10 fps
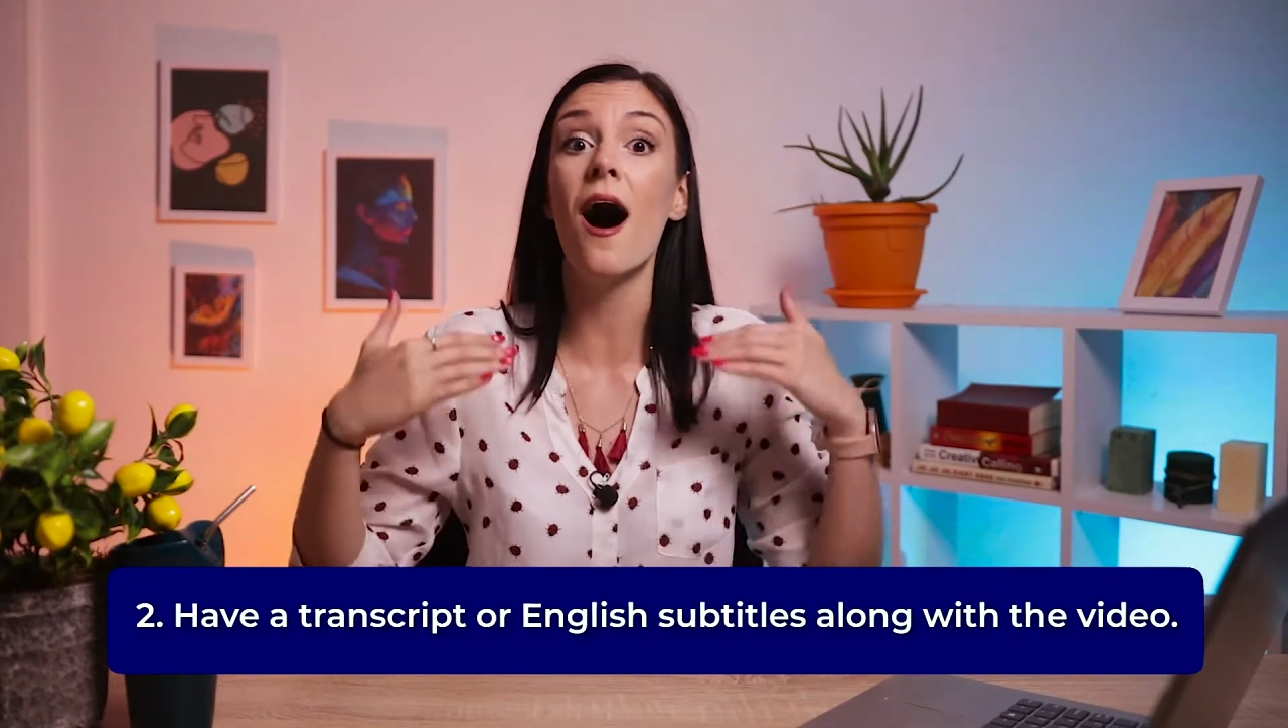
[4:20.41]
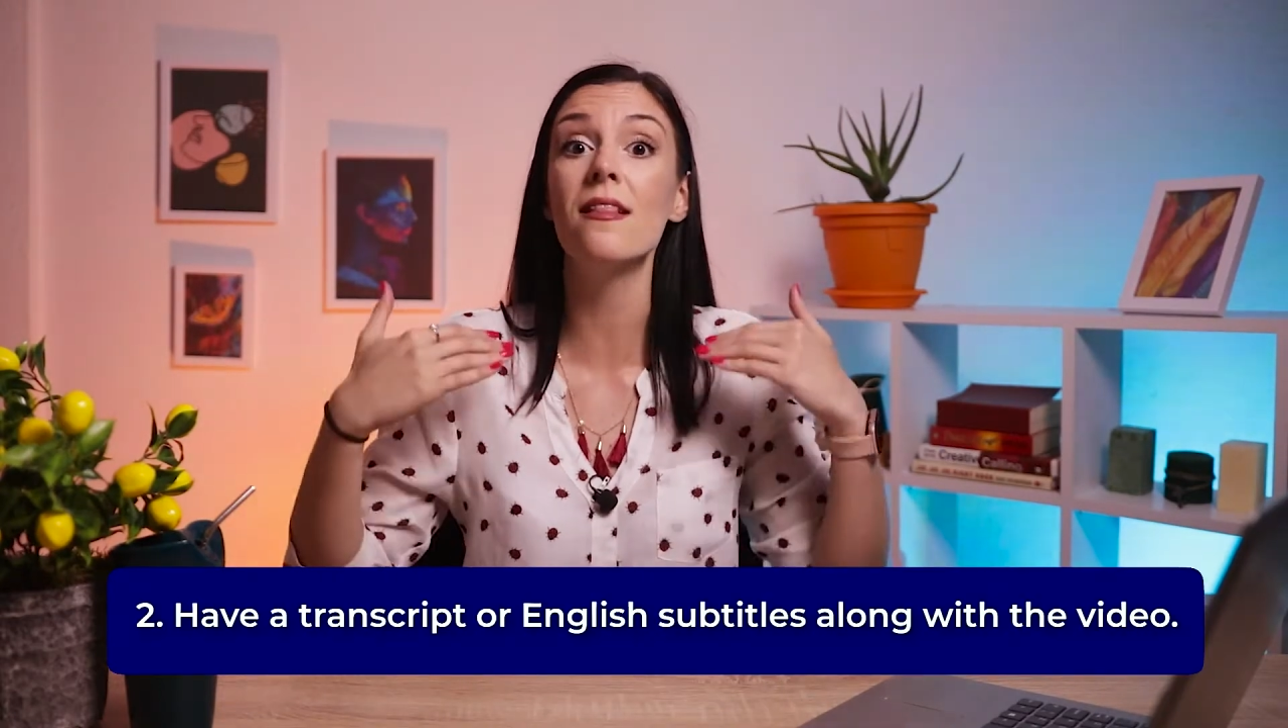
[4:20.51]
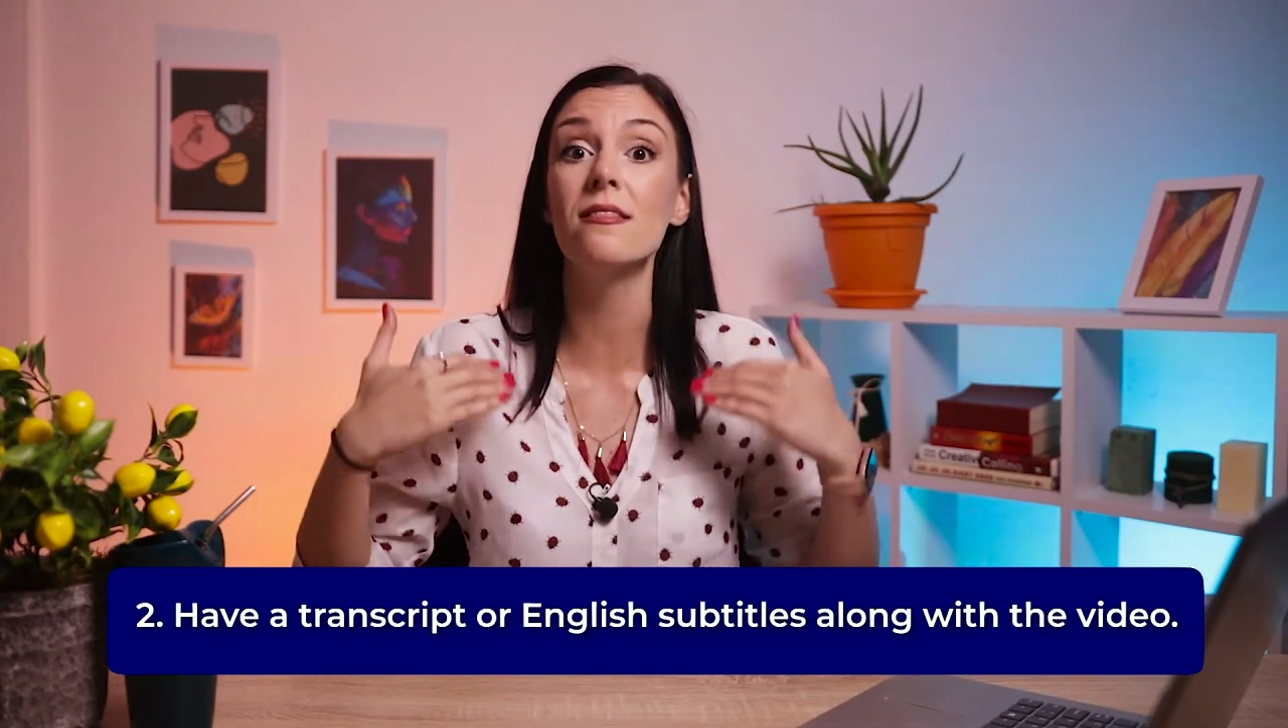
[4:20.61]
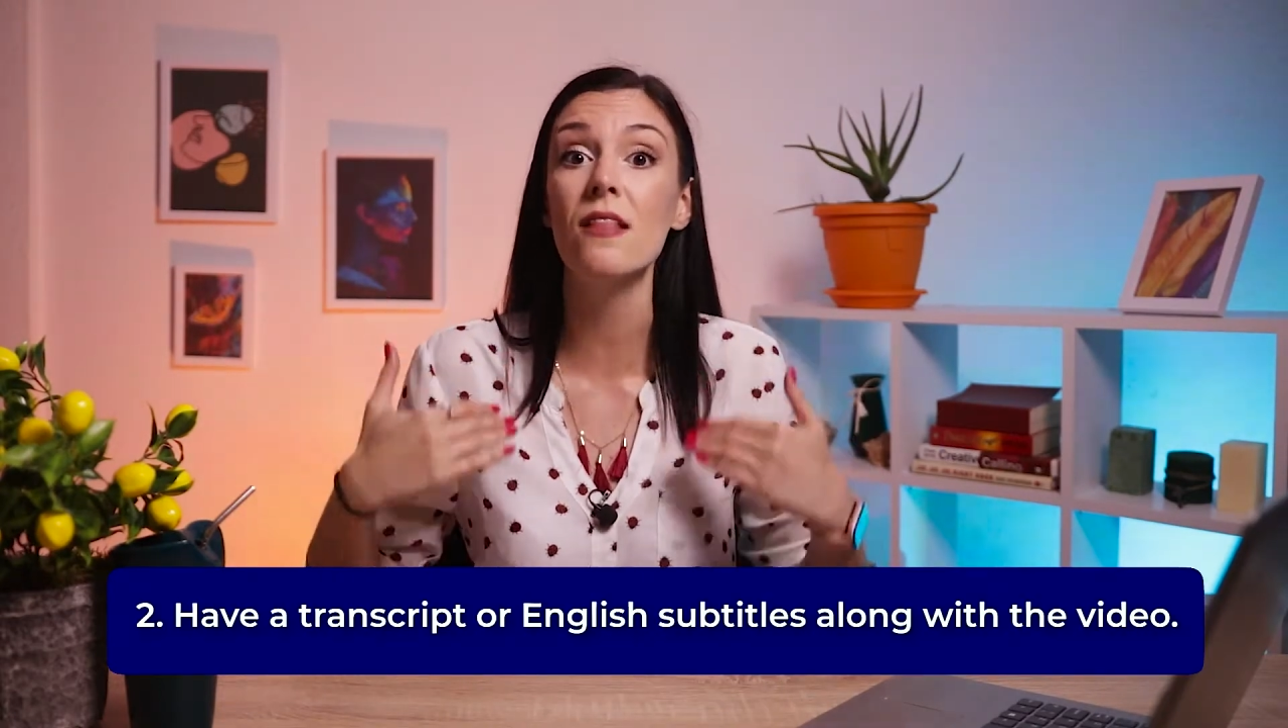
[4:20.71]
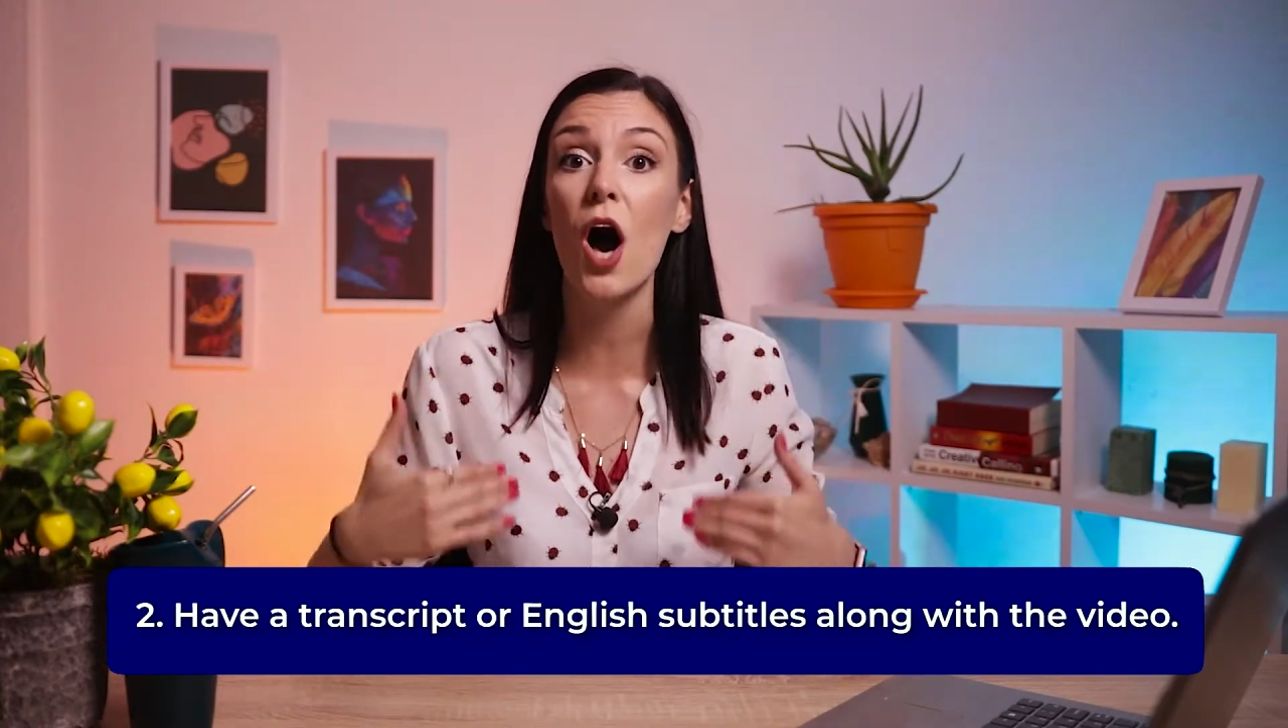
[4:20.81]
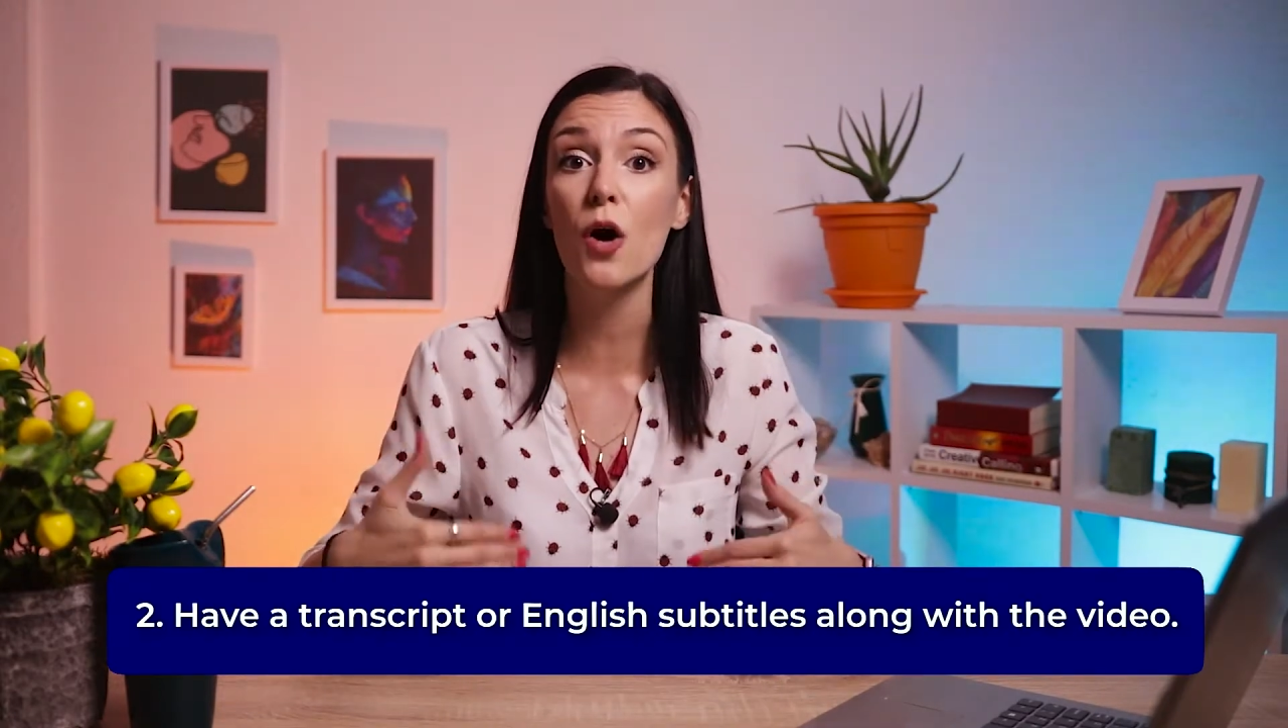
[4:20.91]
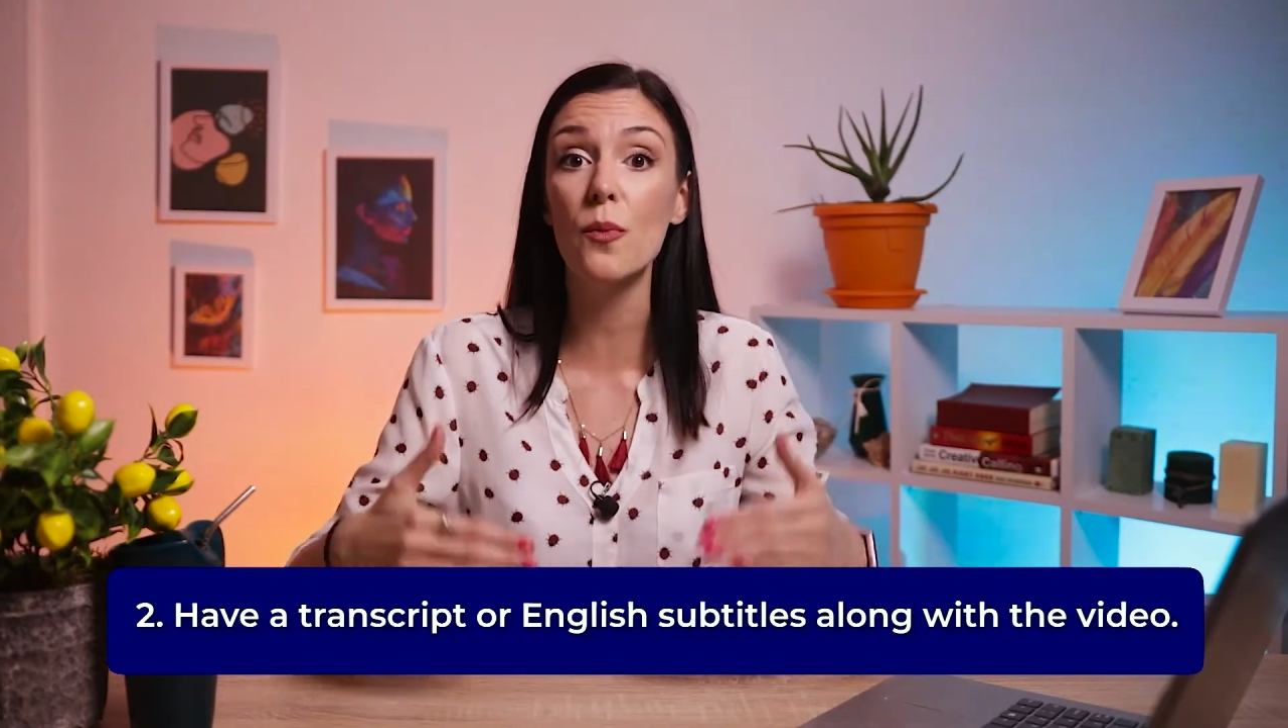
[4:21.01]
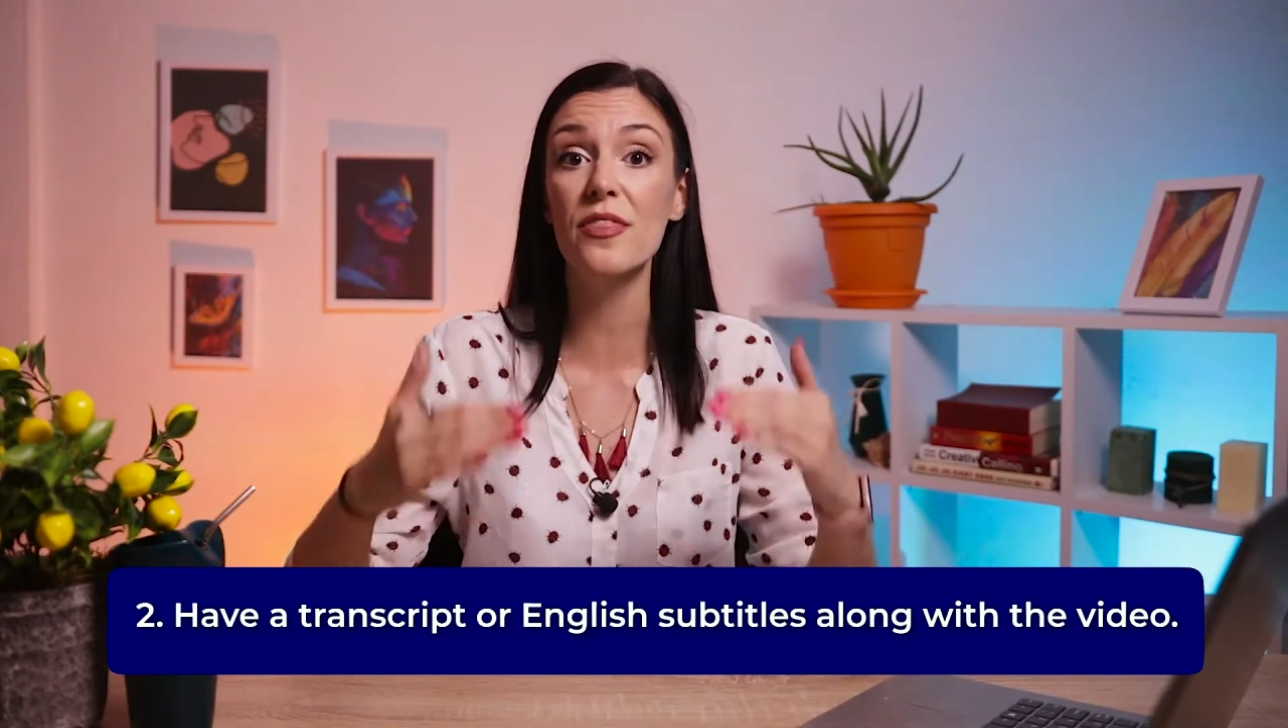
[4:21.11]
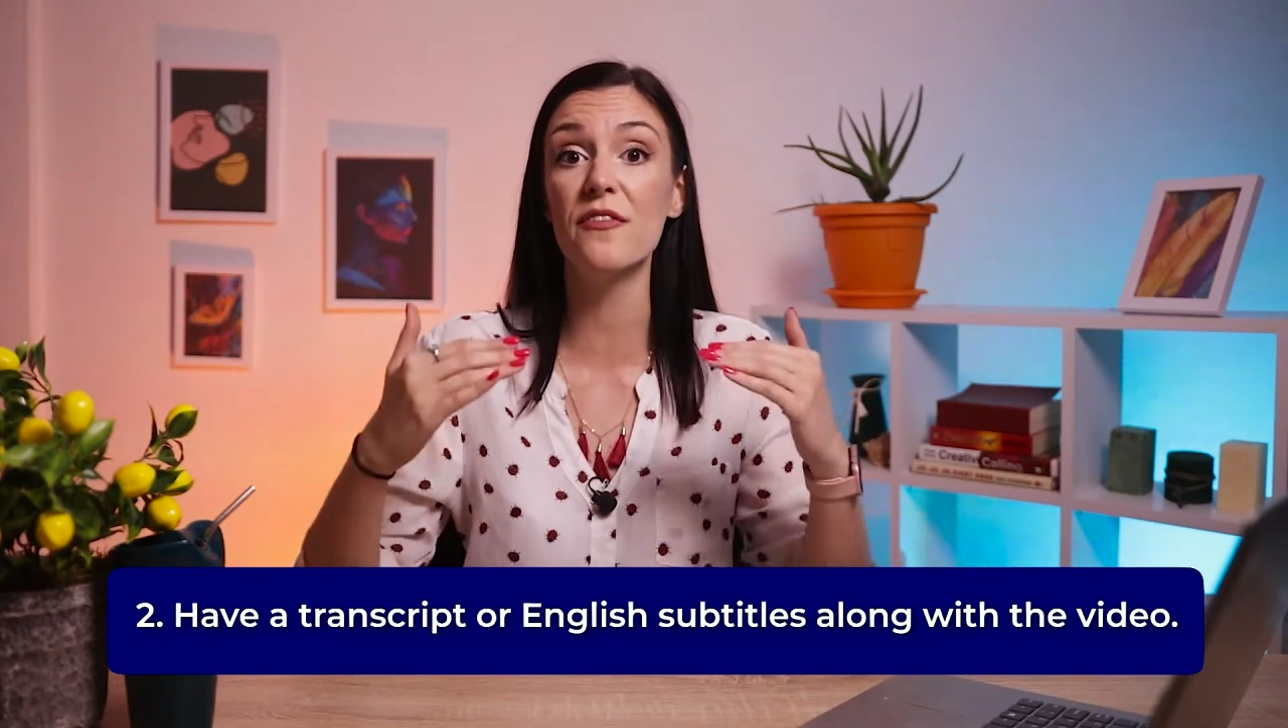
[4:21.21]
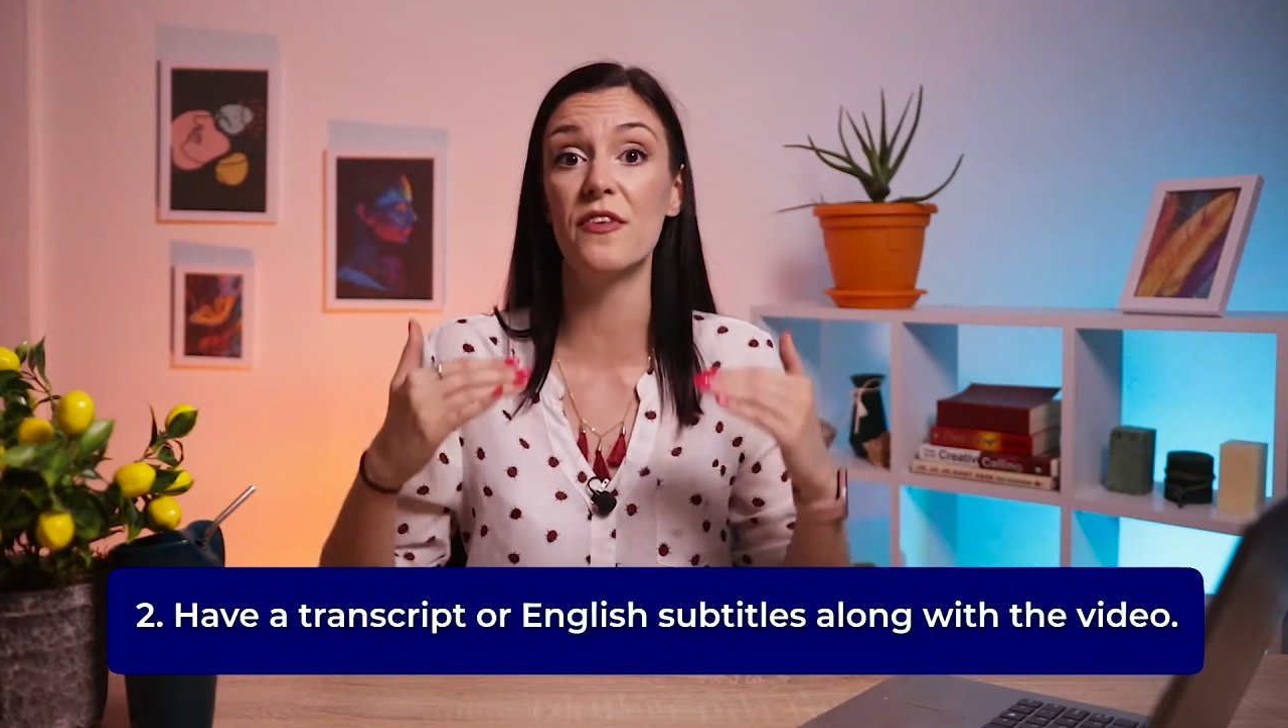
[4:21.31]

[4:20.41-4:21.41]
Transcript: along with the